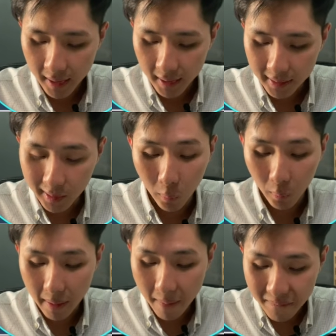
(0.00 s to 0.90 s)
So,
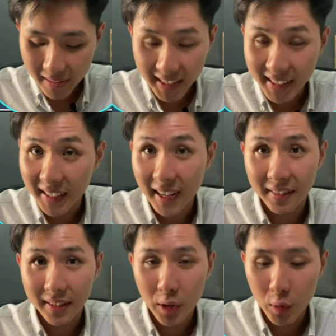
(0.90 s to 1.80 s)
and let's say
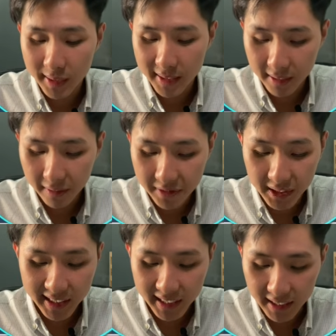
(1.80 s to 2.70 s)
that the user
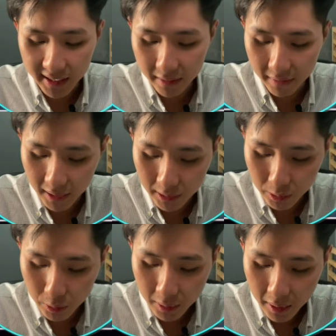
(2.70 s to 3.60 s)
first key in the
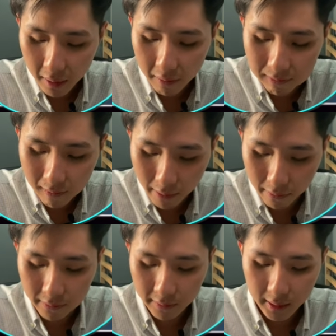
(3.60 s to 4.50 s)
value
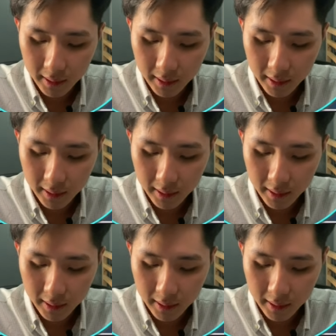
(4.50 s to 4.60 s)
5.